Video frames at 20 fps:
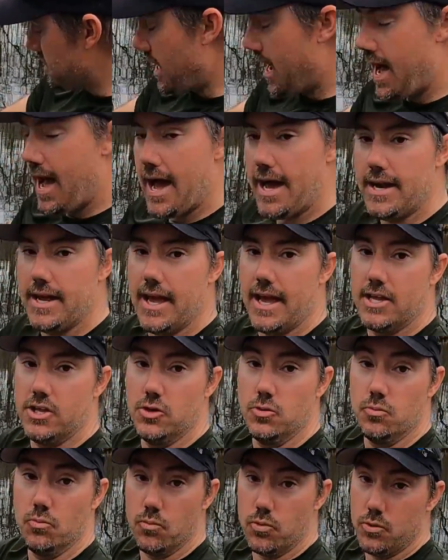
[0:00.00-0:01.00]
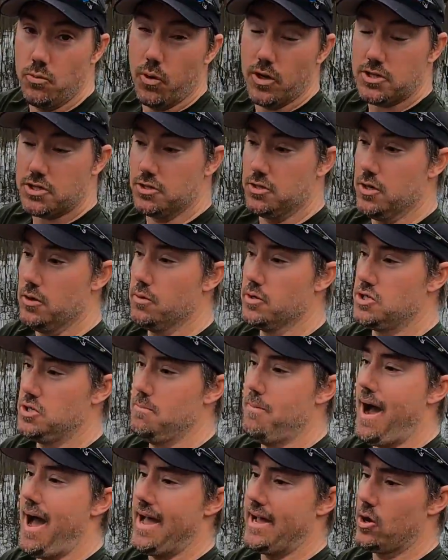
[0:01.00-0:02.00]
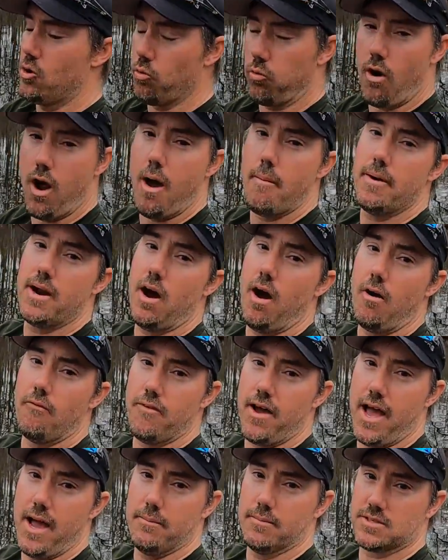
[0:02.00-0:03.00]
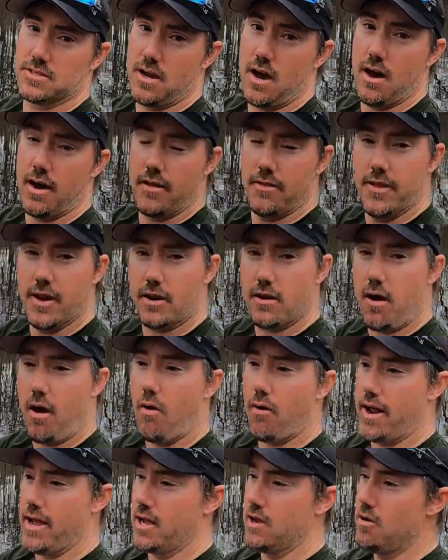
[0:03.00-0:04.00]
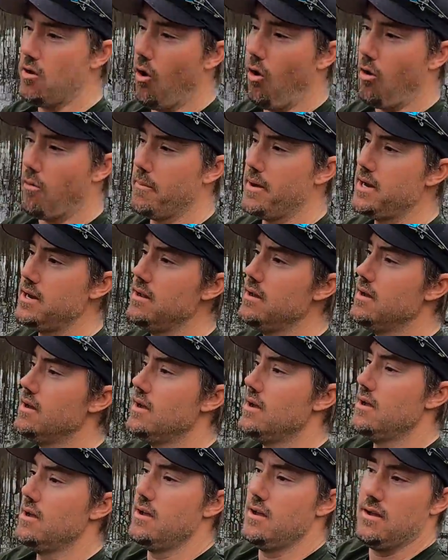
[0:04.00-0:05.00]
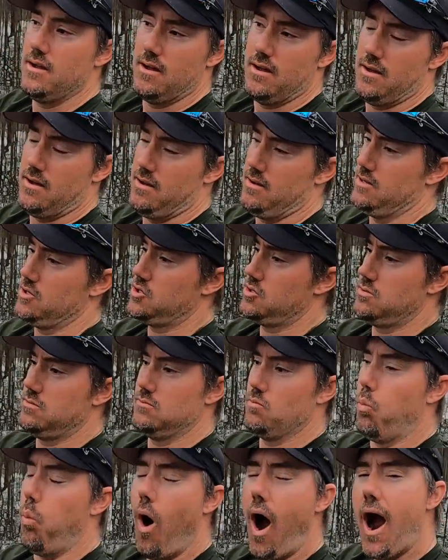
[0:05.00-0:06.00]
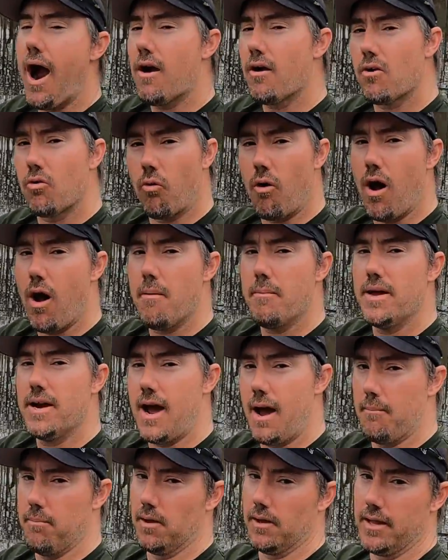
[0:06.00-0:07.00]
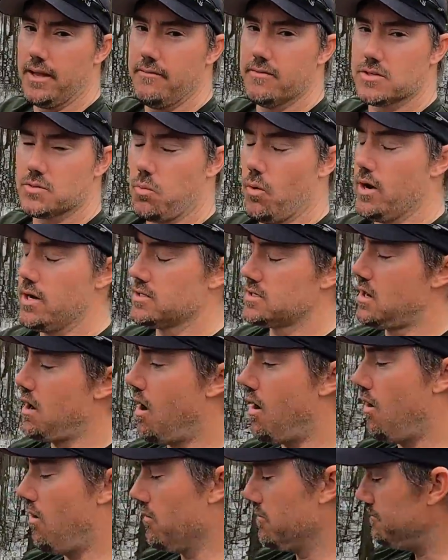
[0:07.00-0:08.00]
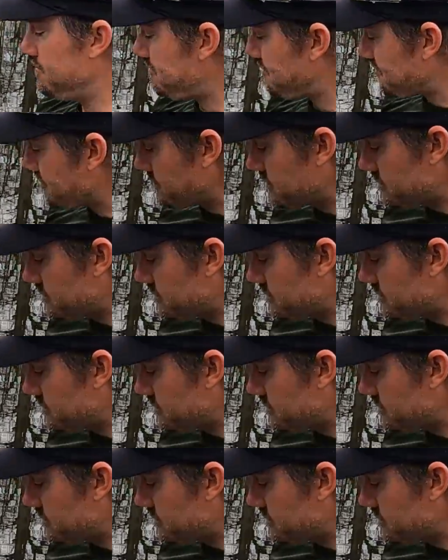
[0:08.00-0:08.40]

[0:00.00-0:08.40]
the side. And what you do is you buy a grommet off Amazon, and they're called a Garmin wire grommet, I believe is what it's called.